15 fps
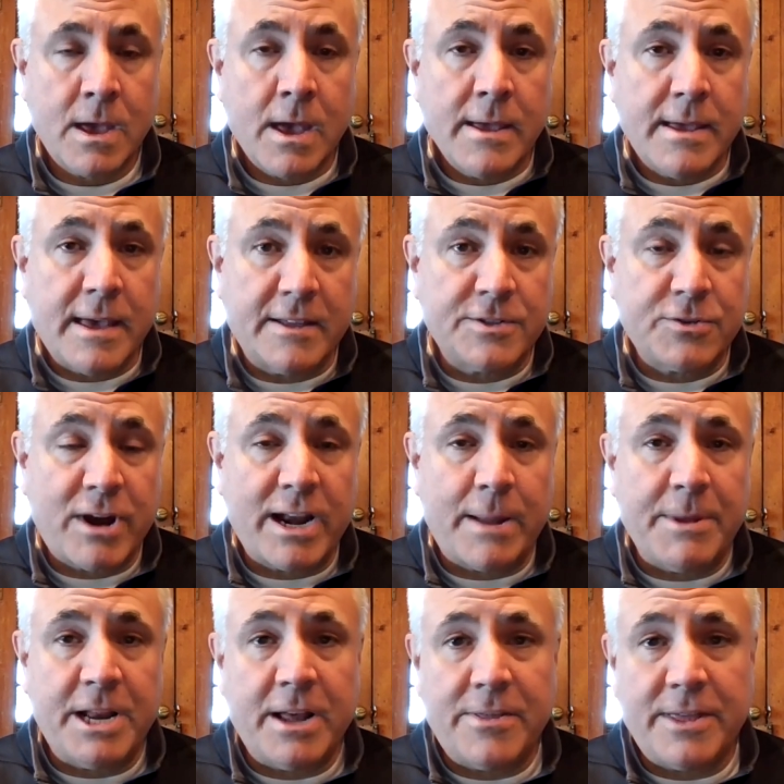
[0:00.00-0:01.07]
Yeah, that's right. I
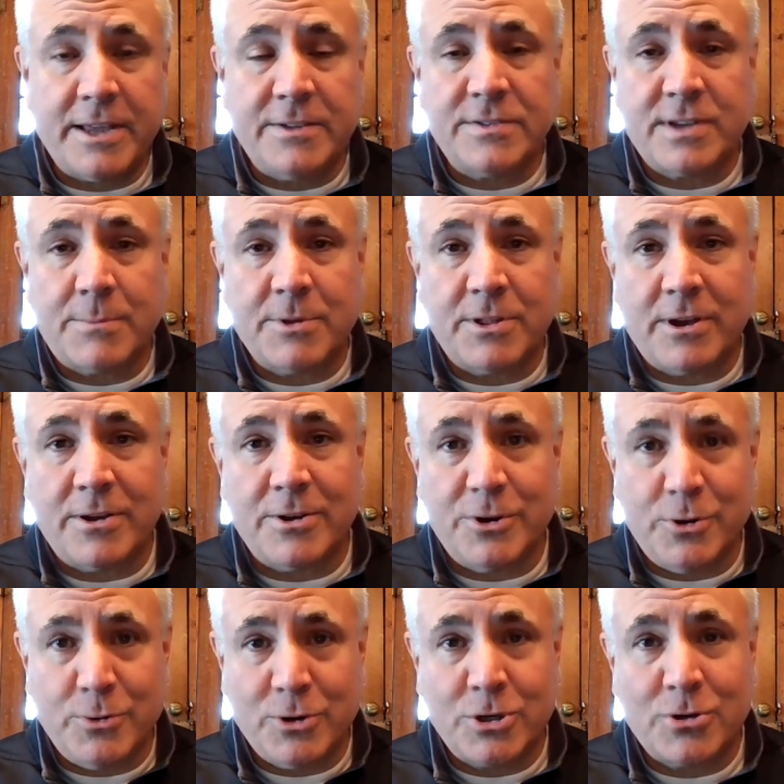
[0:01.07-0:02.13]
mean, I think some of the
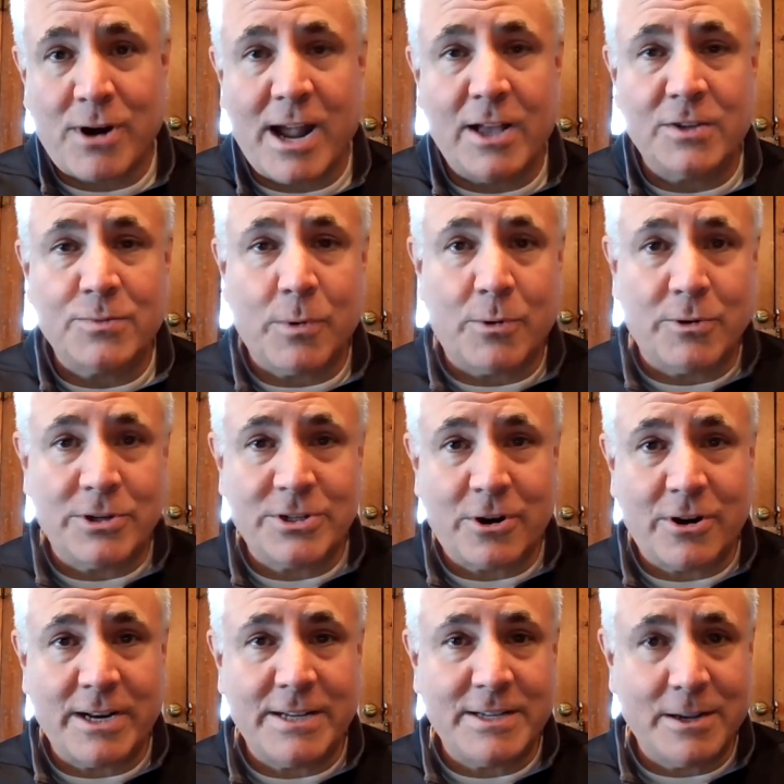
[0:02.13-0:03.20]
newer trials where we're
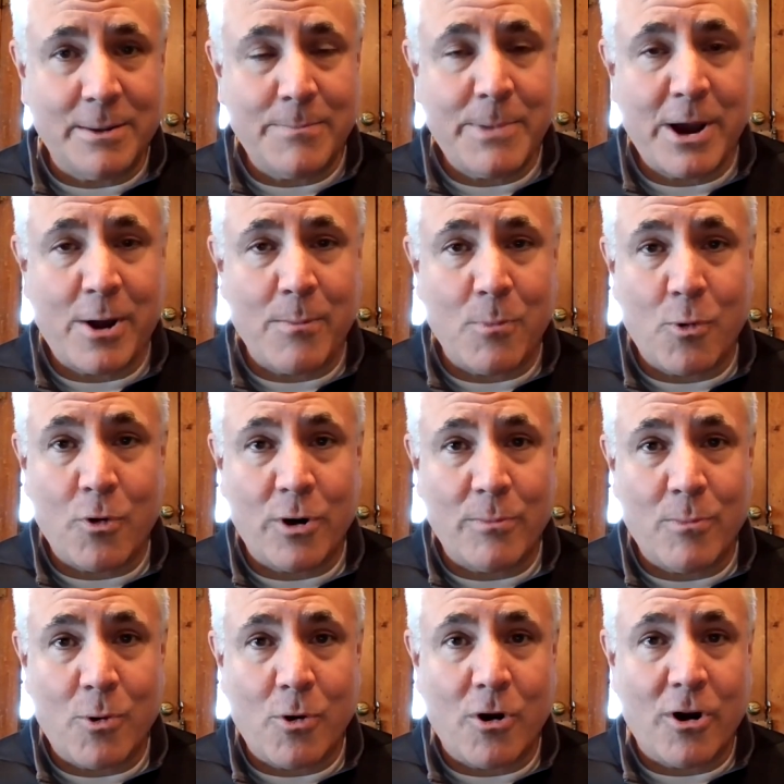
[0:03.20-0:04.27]
starting to compare more and
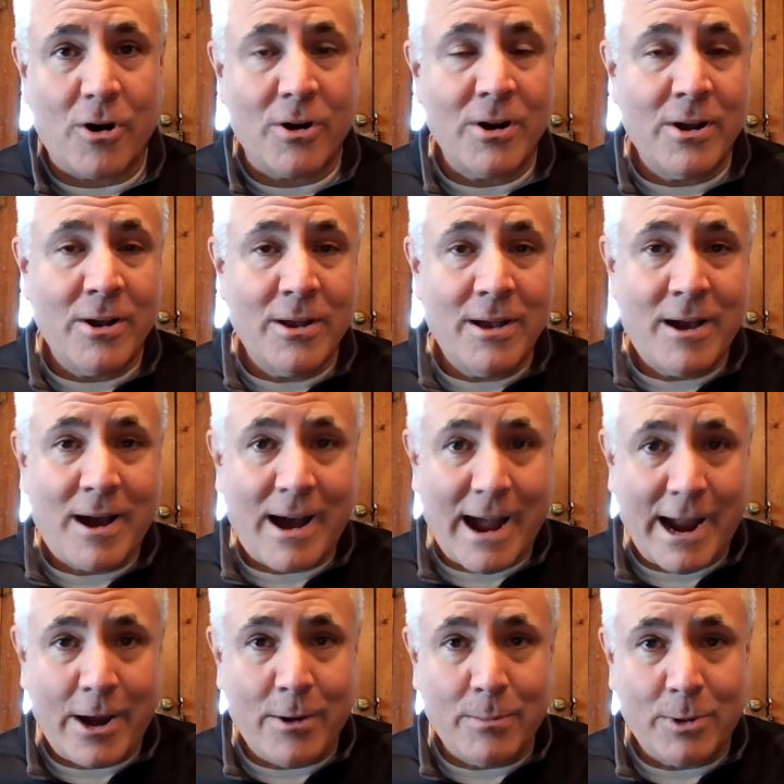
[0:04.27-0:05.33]
more
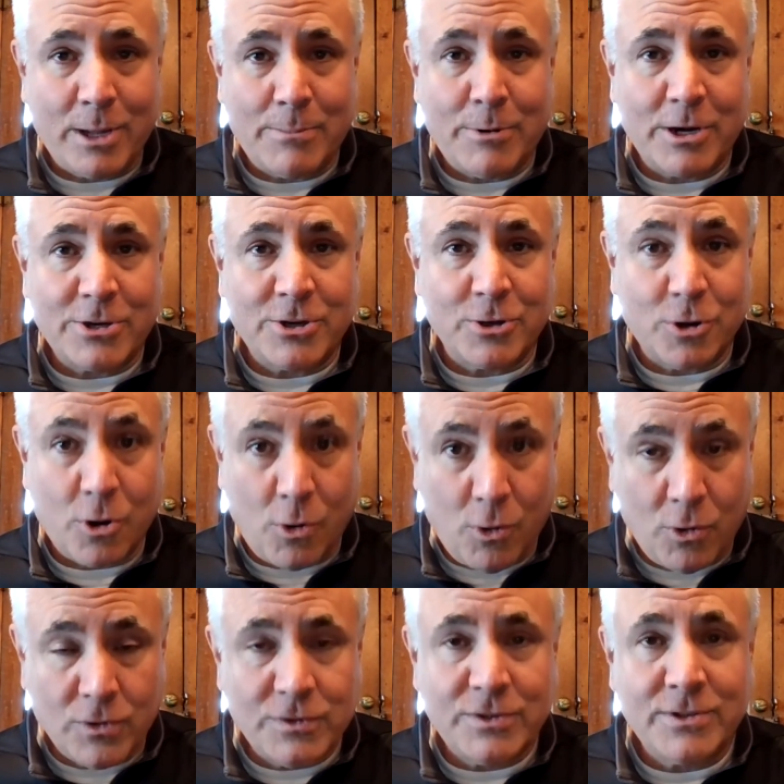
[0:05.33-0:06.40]
higher blood pressure
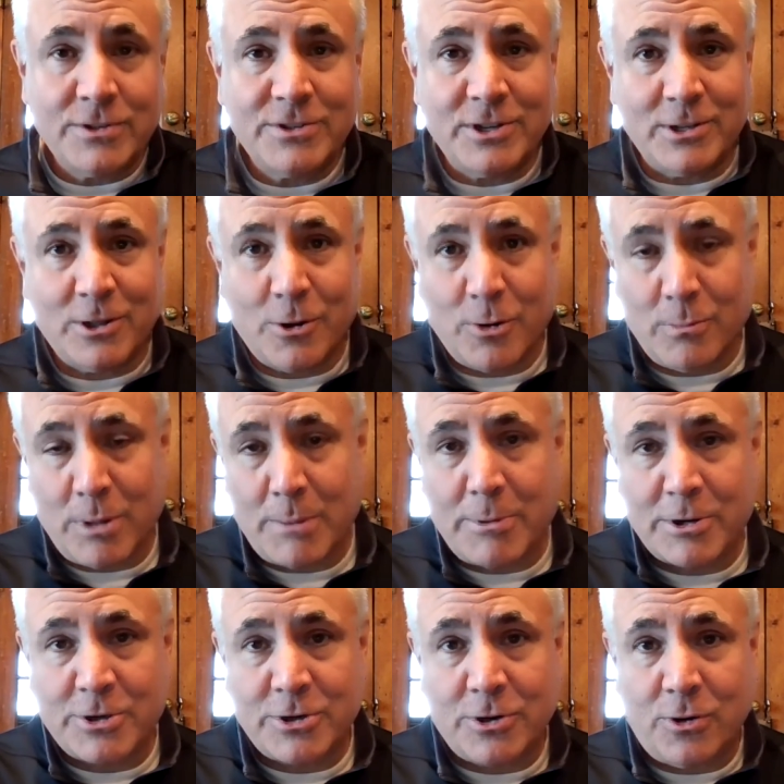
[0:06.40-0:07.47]
goals to lower blood
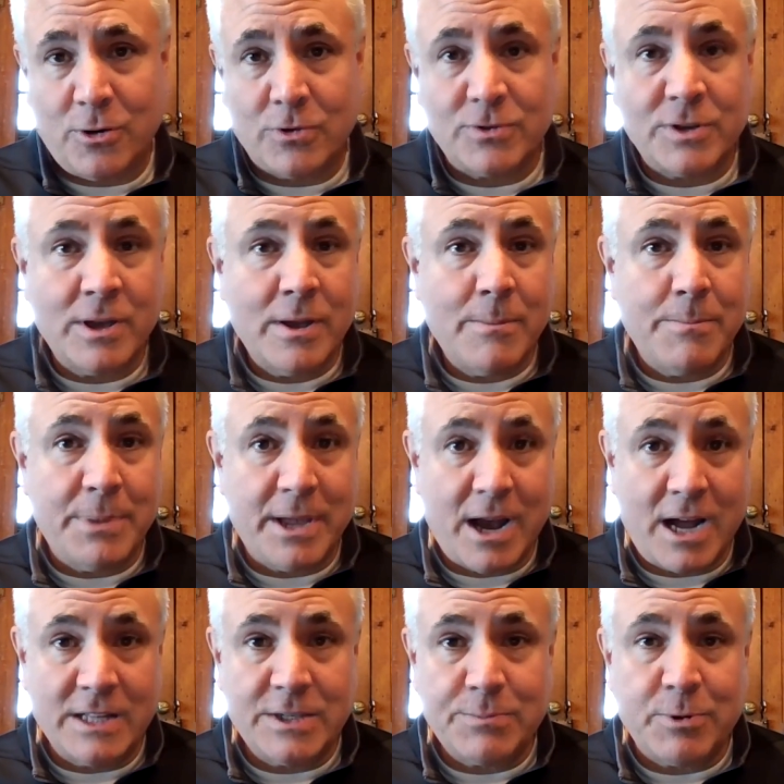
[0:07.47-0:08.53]
pressure goals
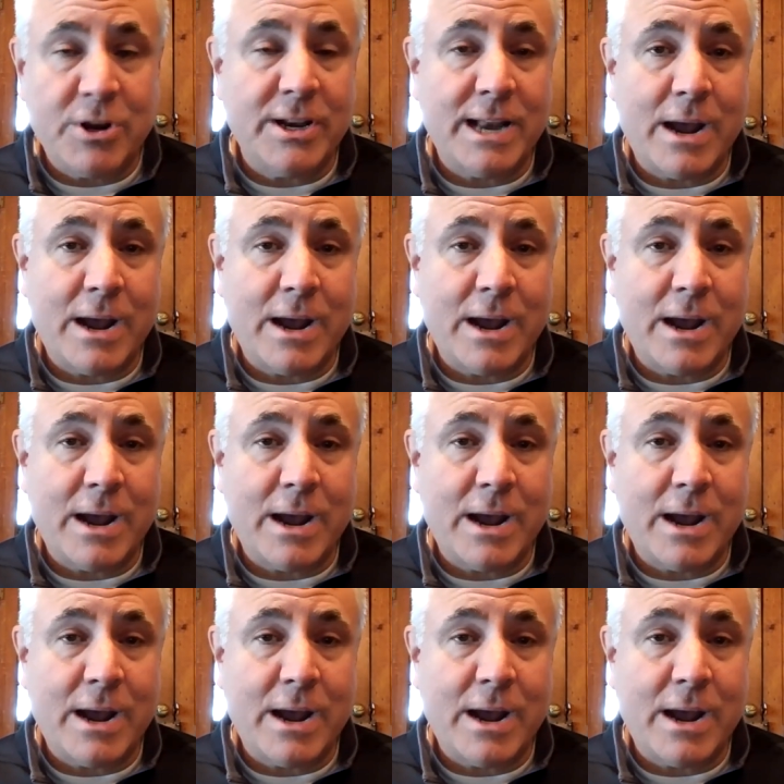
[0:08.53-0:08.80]
beyond sprint.